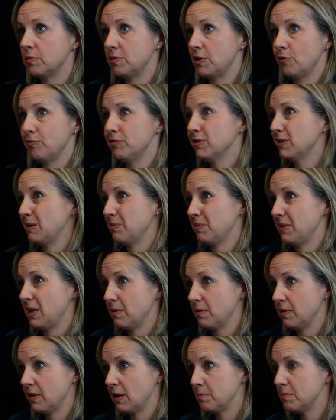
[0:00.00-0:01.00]

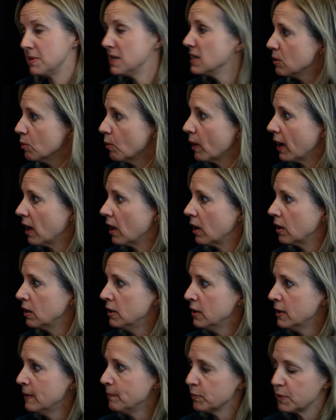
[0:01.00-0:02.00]
they mean well,
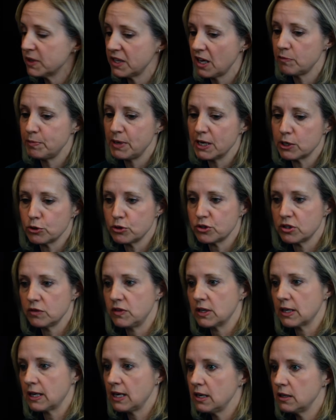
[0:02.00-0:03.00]
but they have pictures of
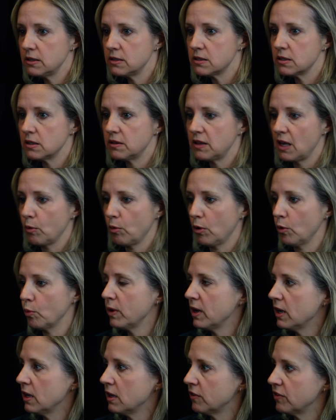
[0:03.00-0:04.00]
the kids that they were
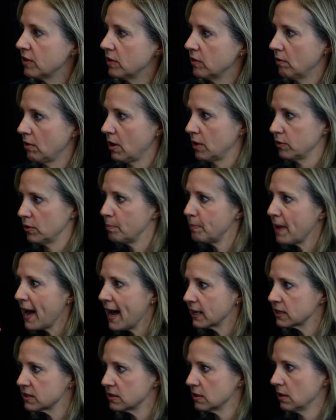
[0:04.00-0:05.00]
with, and they're on their
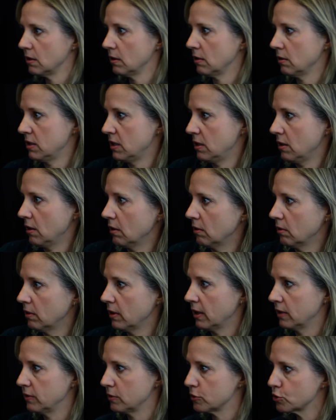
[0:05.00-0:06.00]
backs and they're
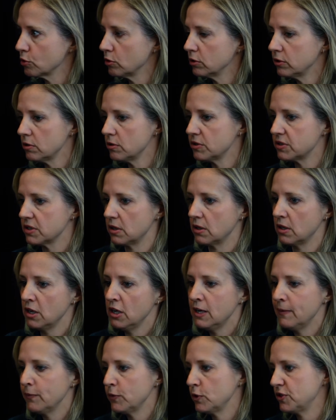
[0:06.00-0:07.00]
on their shoulders, and
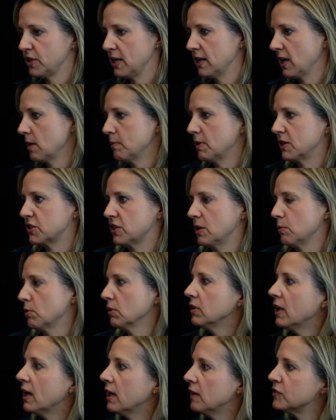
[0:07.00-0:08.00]
they're saying how much they were
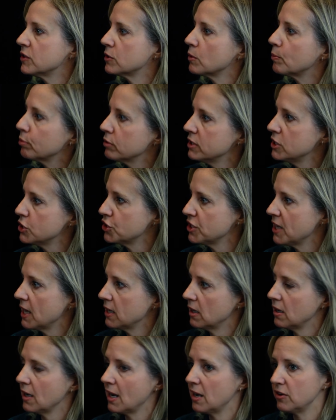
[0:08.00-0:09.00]
loved and
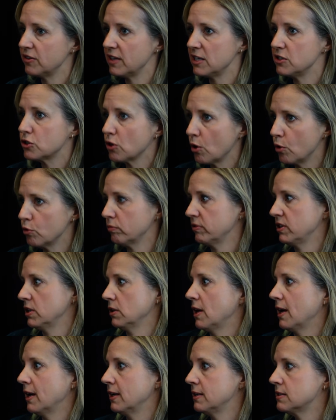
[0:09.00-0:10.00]
appreciated, and they don't
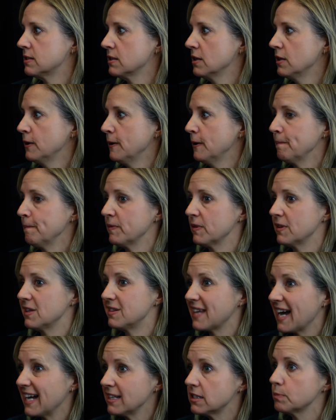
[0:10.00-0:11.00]
realize that
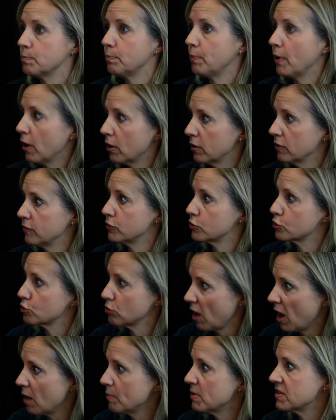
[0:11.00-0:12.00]
that's part of the
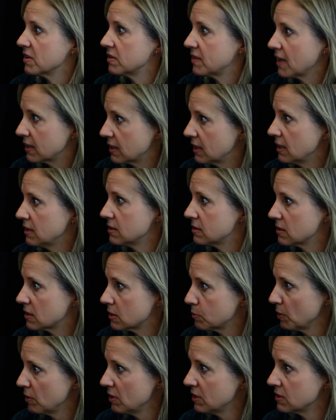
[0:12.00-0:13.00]
trauma that kid is
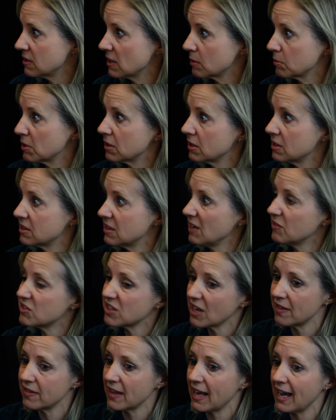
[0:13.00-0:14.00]
experiencing, because they've
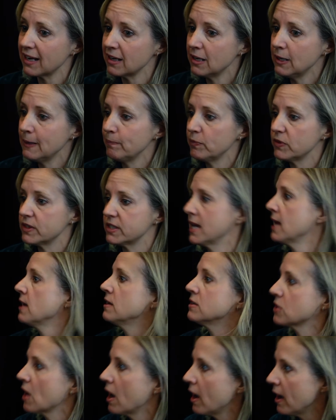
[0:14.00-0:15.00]
done that
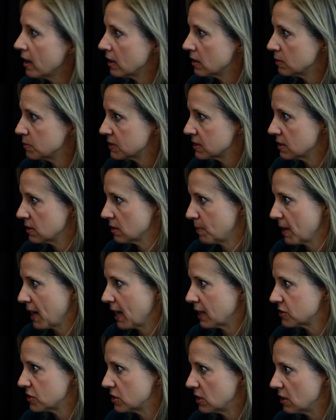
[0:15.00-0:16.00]
10 times in the
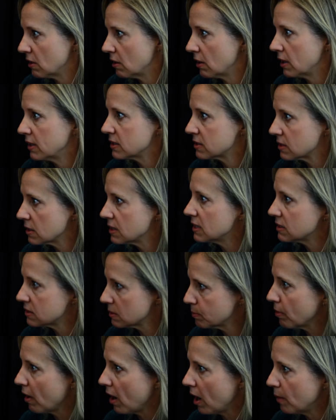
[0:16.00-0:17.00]
past year, and it's a
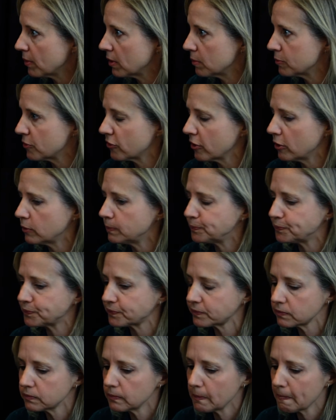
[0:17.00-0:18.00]
problem. So
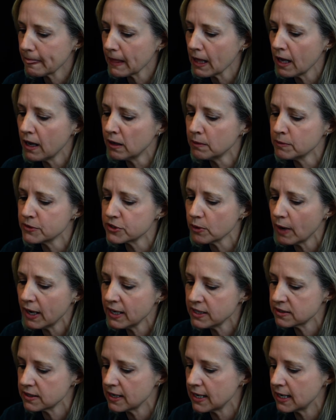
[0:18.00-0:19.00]

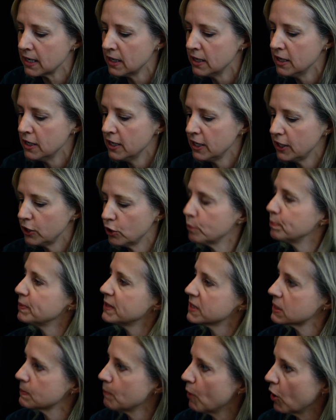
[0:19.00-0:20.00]
I say, be
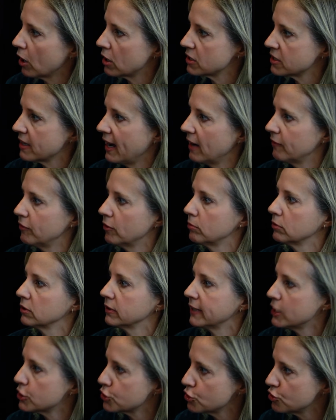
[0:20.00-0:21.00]
smart, have a
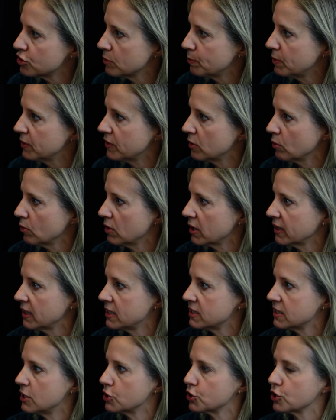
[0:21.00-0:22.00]
relationship with an
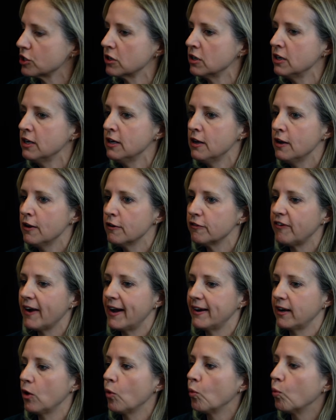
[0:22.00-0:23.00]
organization,
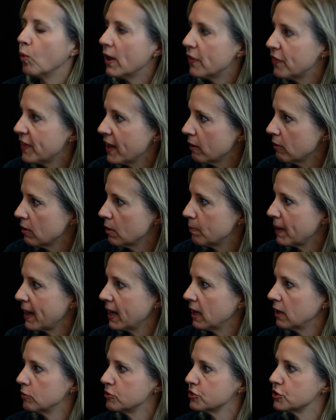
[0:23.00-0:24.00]
find out what they're
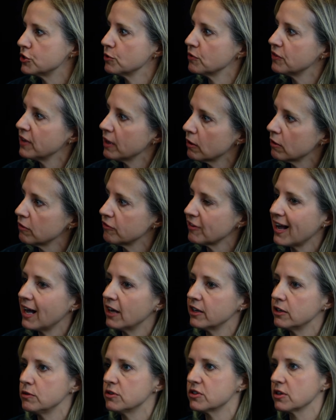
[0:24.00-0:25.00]
about, do their
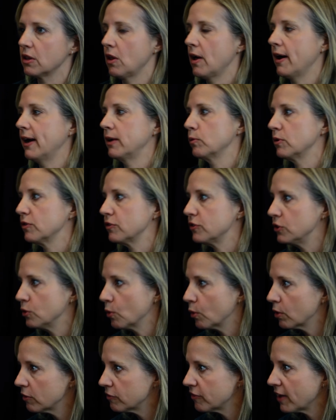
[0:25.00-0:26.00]
values align with
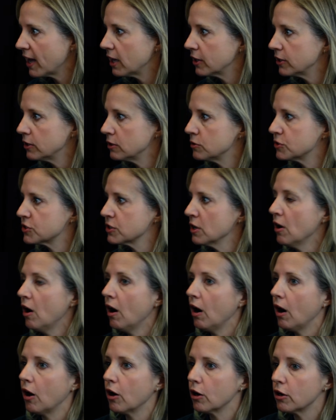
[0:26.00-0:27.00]
your values?
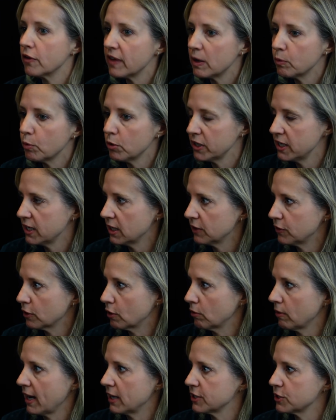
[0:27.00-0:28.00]
Are they working at the
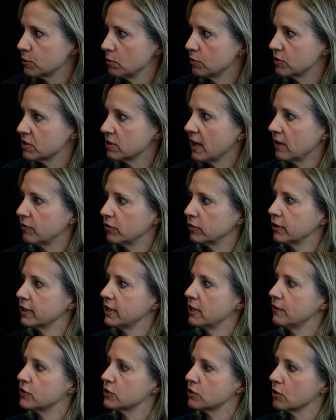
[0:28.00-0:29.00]
grassroots level?
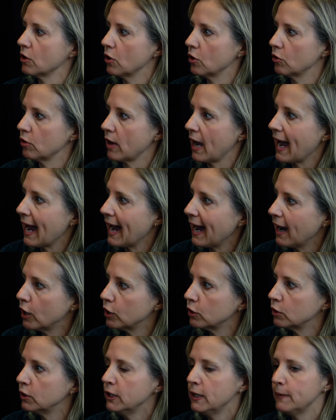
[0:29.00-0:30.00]
If so,
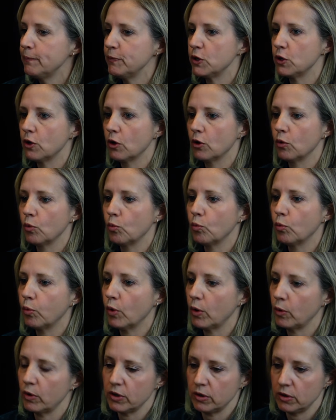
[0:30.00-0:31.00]
how?
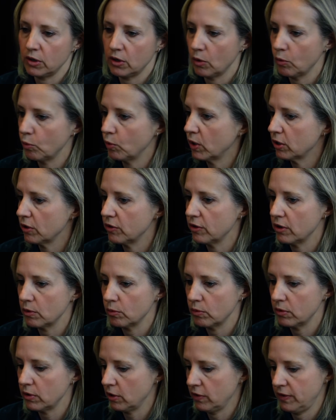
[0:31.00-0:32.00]
What
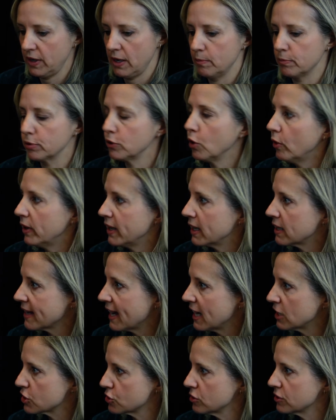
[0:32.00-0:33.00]
are they employing
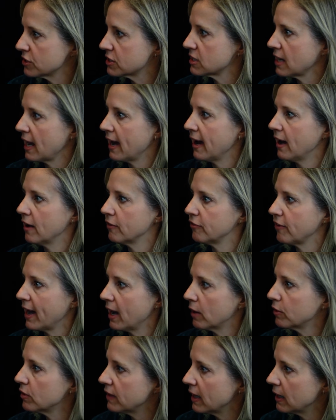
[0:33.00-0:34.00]
national staff?
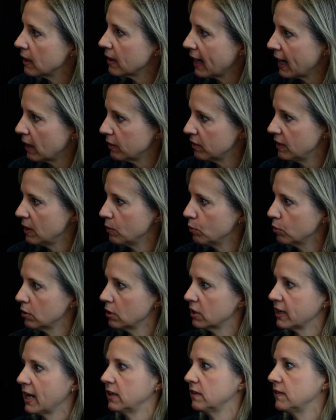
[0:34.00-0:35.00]
How do they
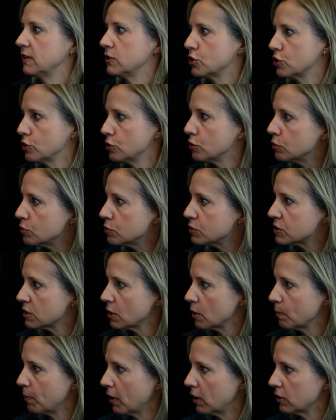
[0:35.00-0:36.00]
work? How do they choose
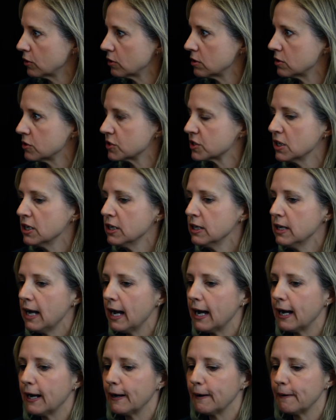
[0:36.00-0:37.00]
their partners?
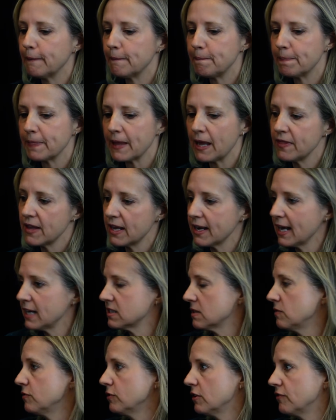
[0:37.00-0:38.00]
And then ask
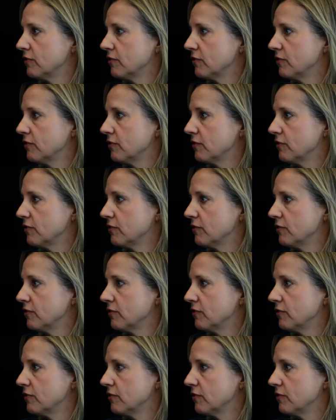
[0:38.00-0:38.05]
some very